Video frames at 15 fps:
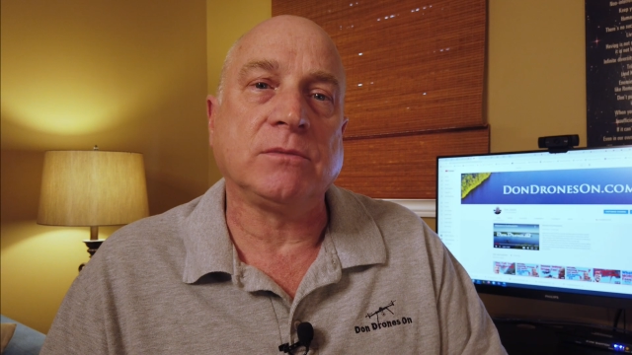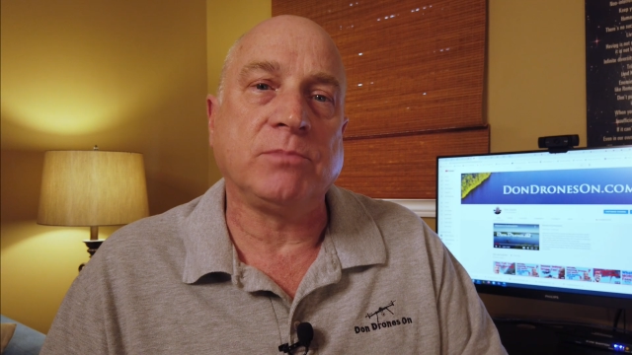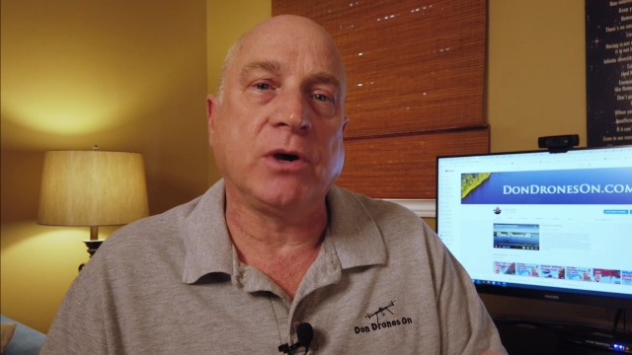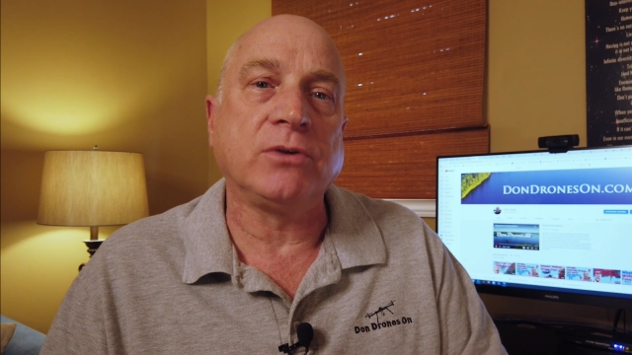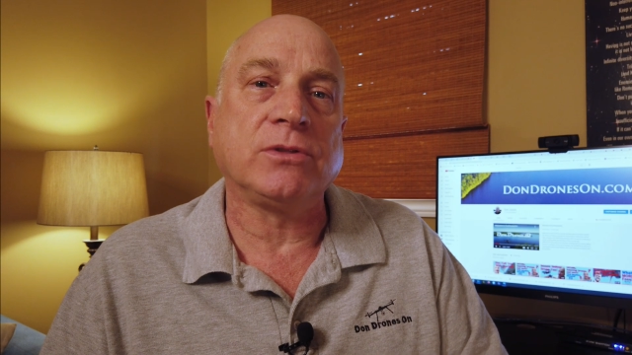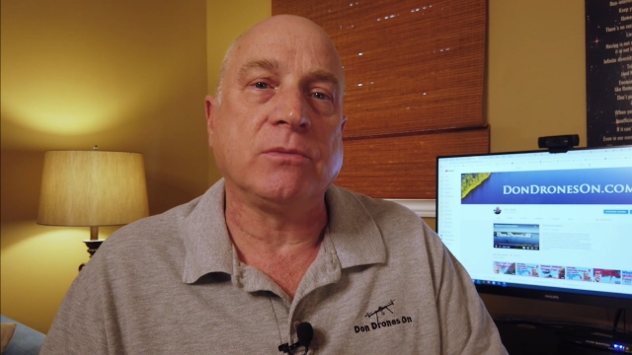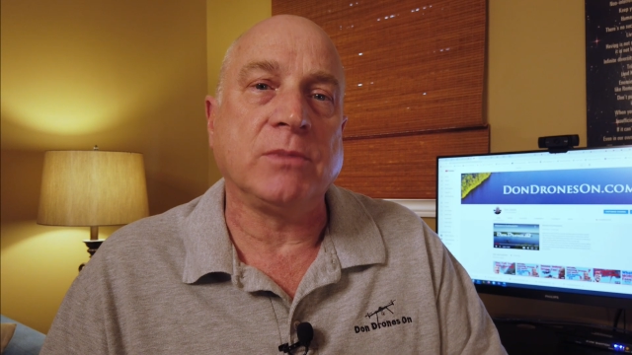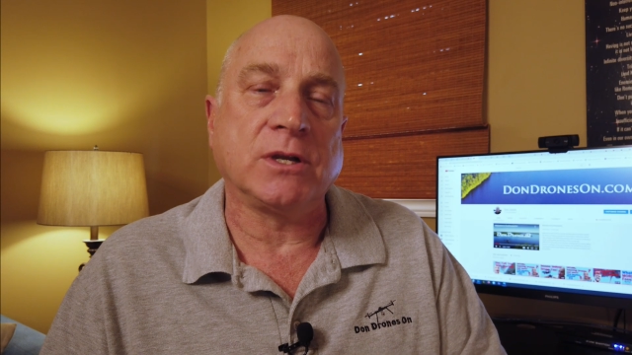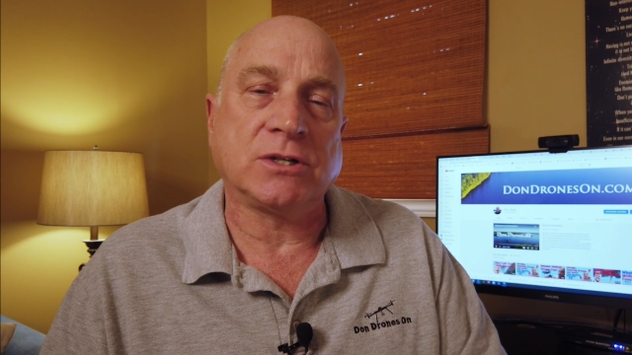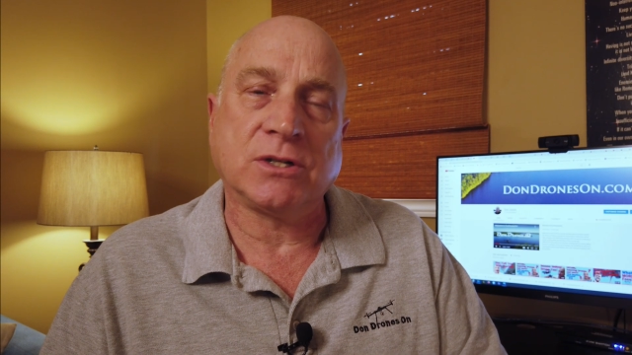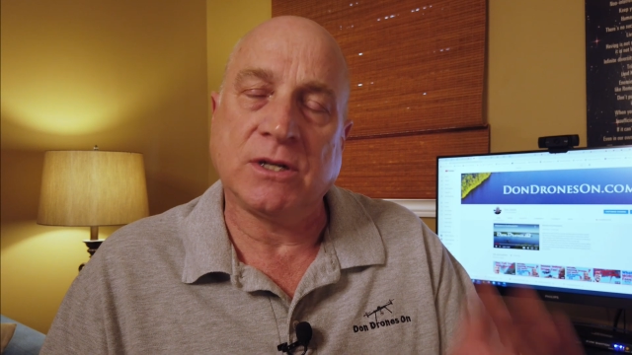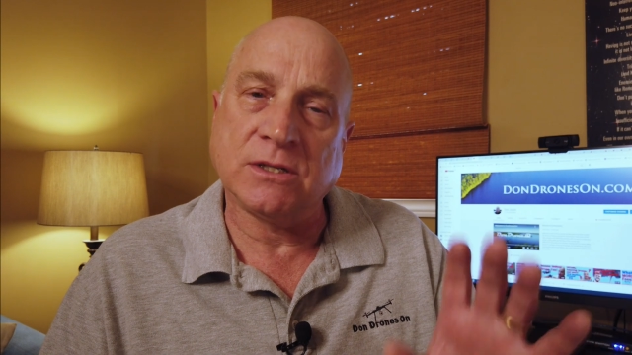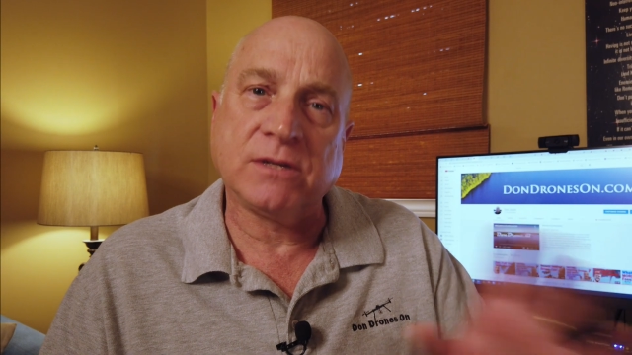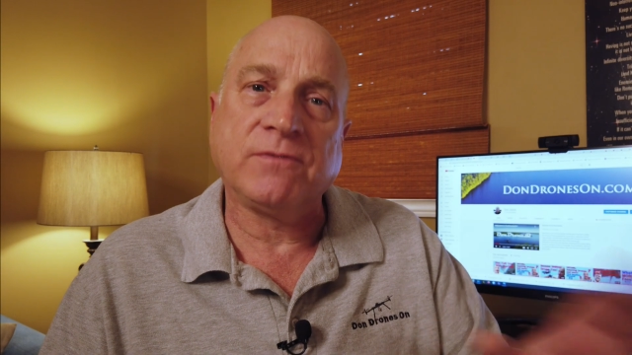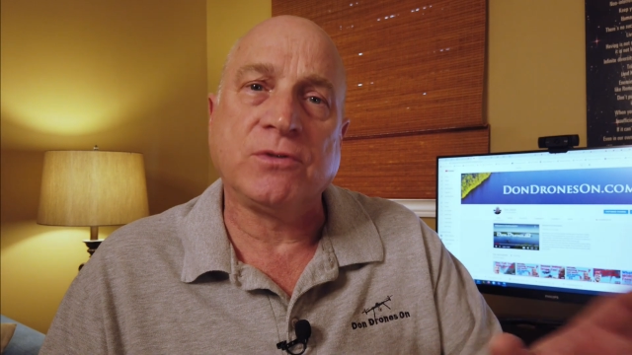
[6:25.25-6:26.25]
about the
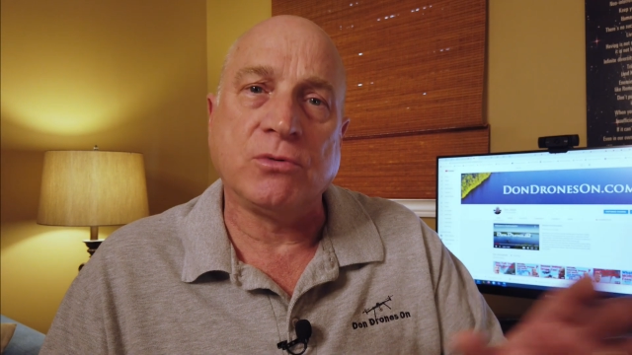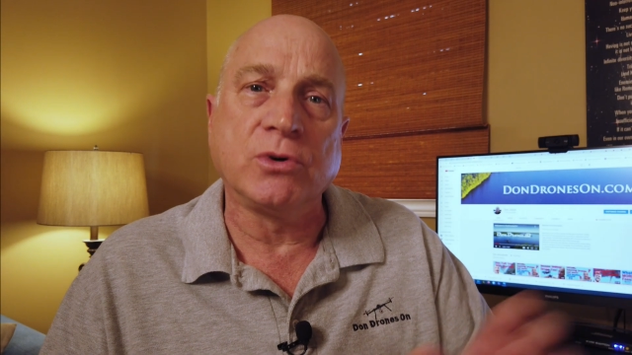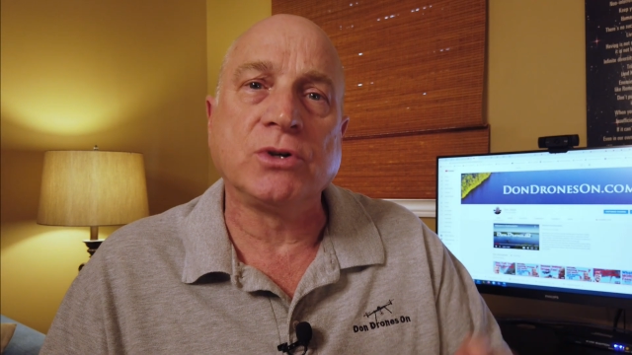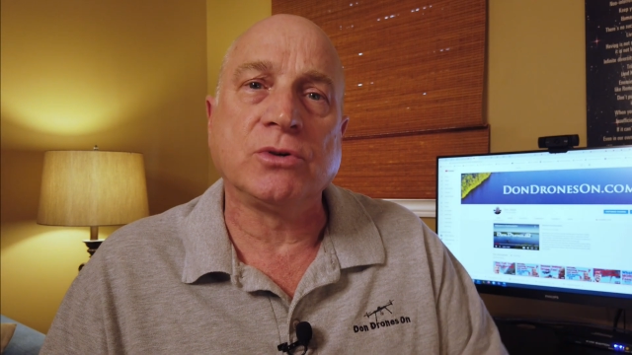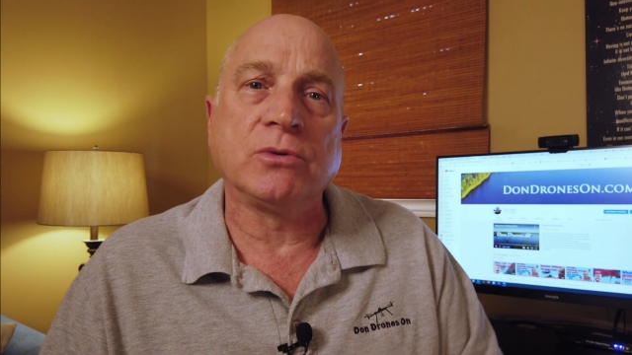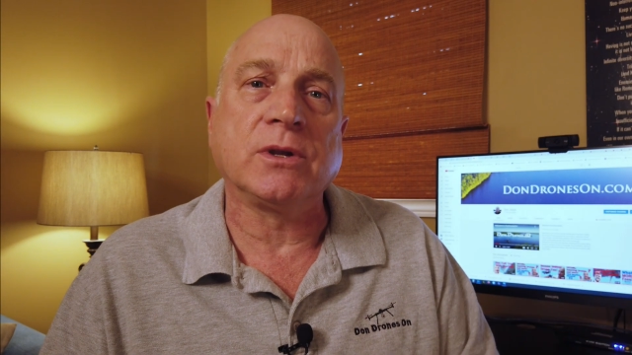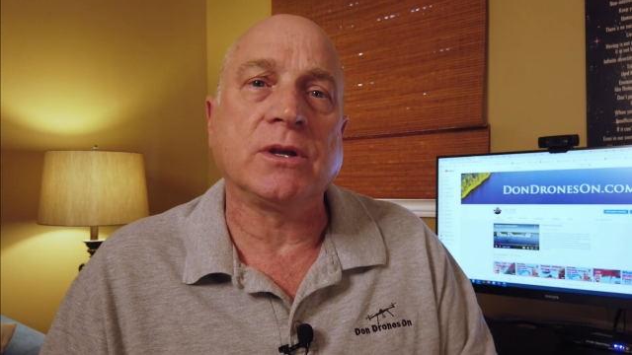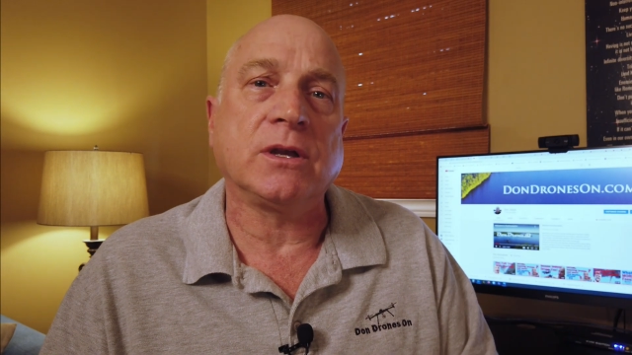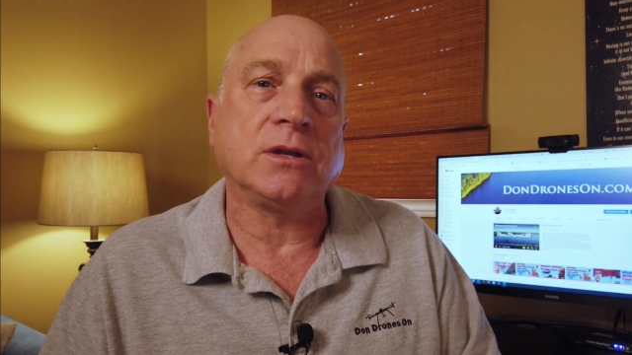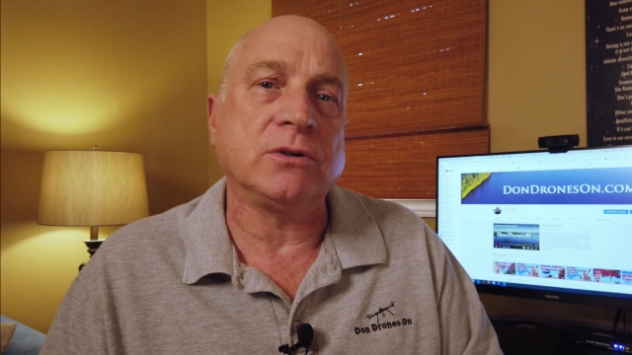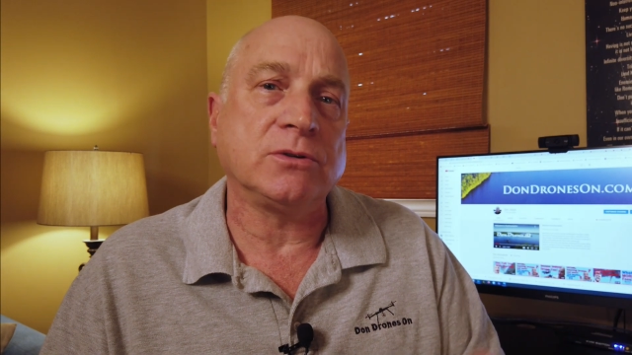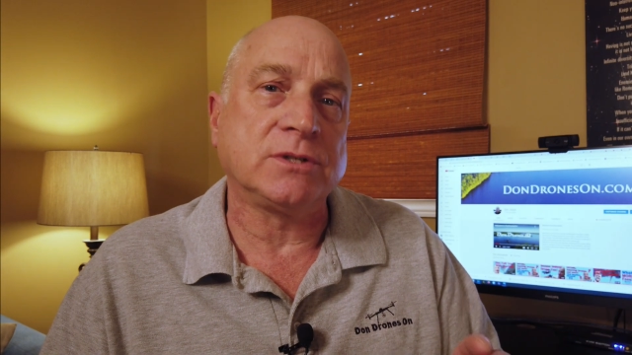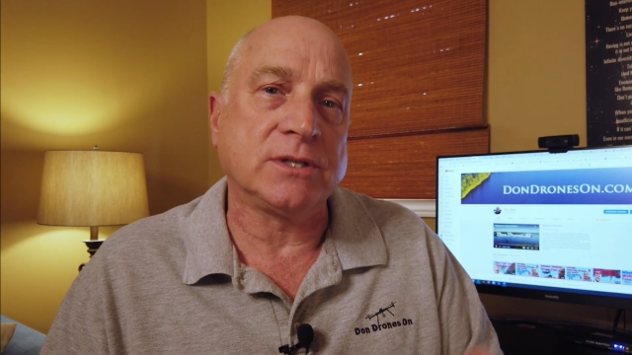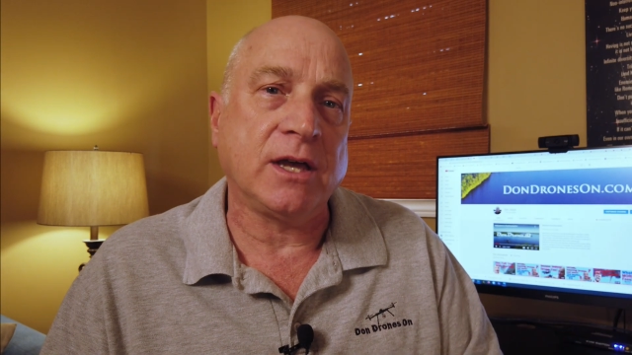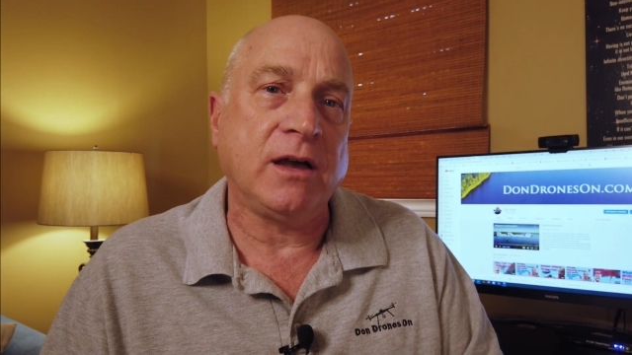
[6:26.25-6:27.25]
mission as if you were doing it
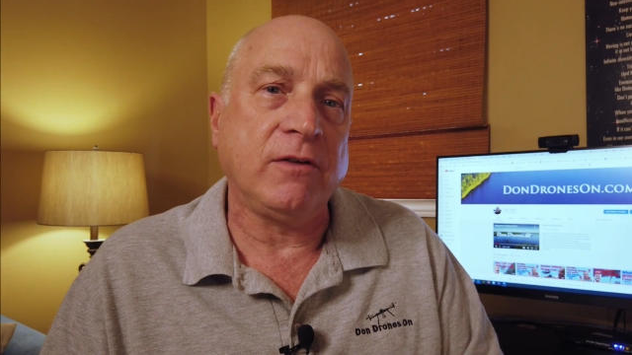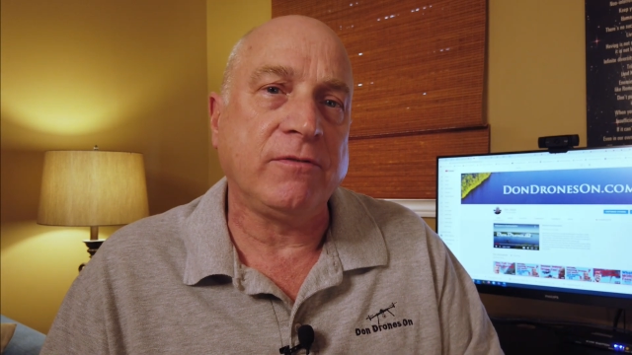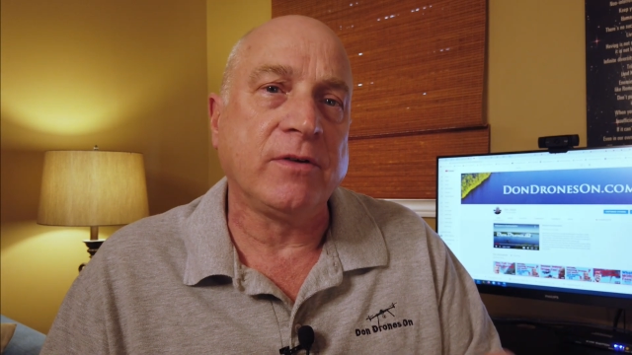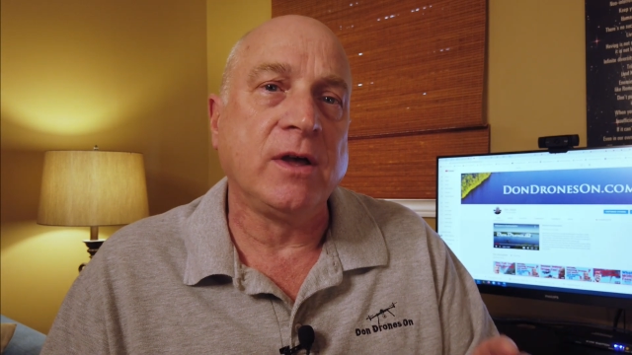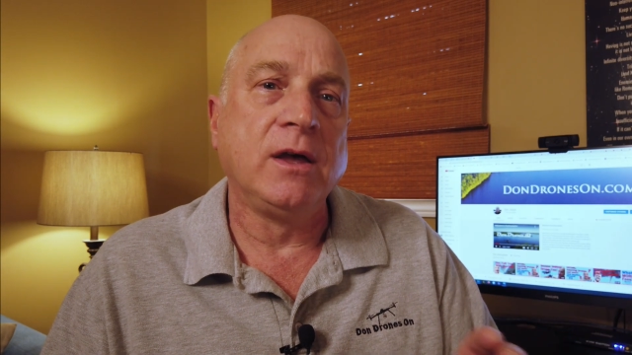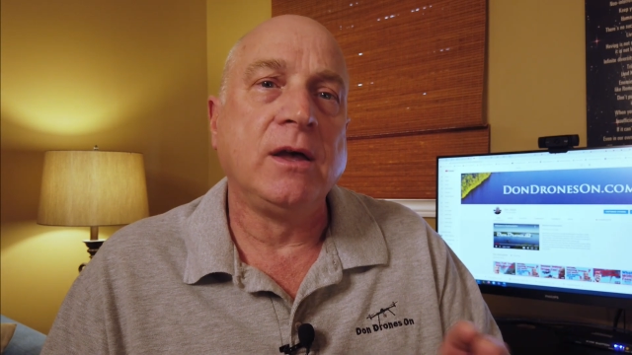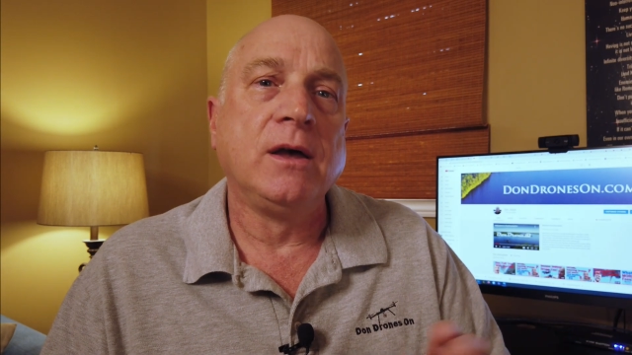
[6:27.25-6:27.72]
yourself,